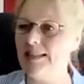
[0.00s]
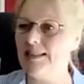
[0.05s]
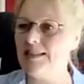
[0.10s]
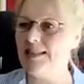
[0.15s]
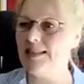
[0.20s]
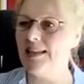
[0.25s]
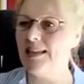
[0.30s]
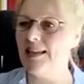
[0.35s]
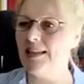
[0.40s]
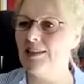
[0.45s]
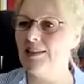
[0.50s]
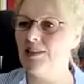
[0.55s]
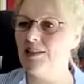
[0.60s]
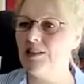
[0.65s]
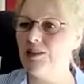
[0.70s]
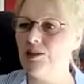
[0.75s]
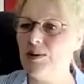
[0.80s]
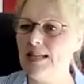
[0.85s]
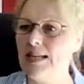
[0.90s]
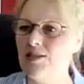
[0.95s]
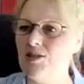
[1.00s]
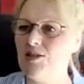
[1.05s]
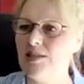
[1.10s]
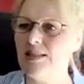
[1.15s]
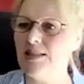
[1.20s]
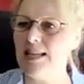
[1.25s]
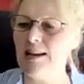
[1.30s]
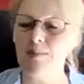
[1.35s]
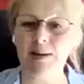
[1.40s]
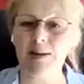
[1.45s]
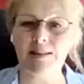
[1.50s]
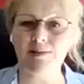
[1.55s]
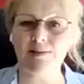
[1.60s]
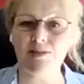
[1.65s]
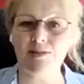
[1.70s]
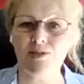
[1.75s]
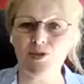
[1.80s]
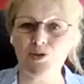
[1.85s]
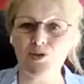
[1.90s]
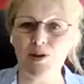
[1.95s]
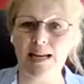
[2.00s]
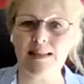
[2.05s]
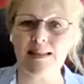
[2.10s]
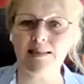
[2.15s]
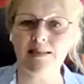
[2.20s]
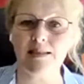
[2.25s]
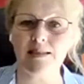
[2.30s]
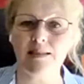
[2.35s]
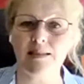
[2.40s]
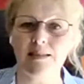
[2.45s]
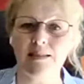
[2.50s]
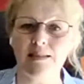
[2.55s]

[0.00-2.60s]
There's a question there about stress.